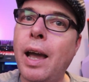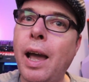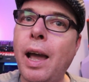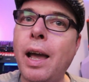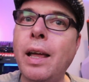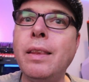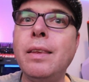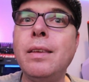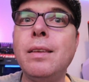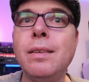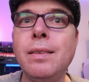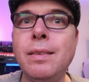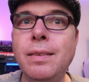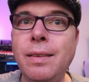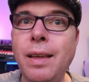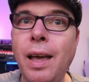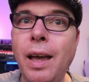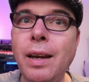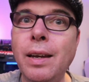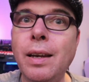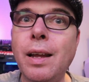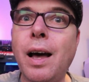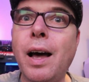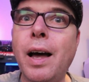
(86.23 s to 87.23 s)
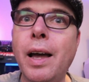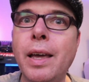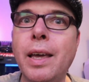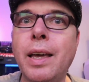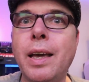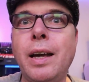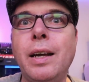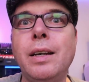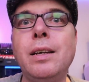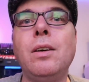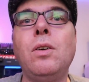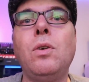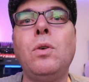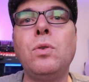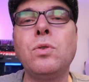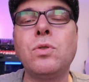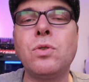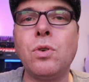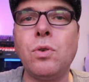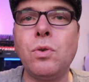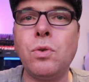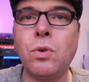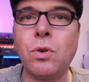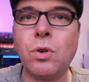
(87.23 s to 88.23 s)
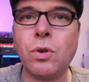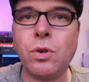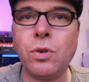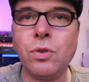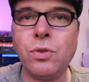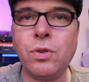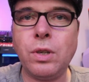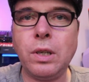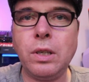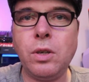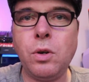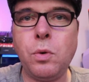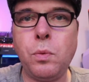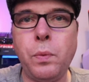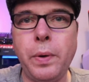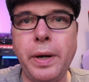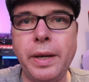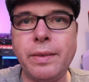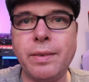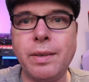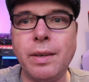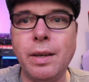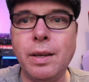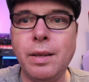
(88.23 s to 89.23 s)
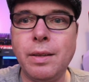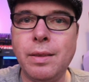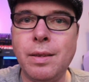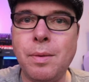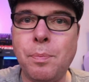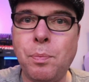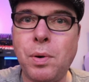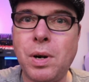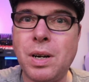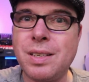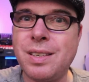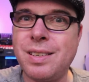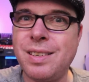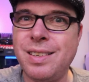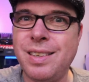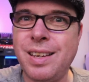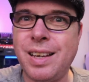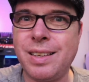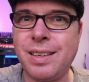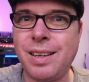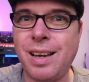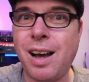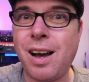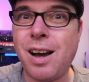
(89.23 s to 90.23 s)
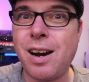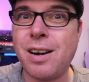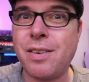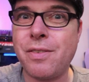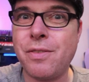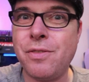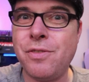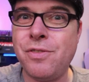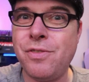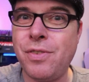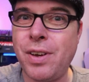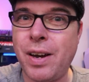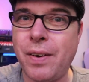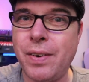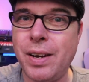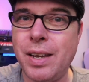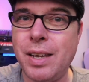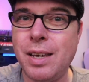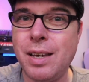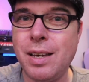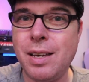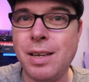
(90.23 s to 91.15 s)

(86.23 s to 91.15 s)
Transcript: and then I can also continue with the parts that are very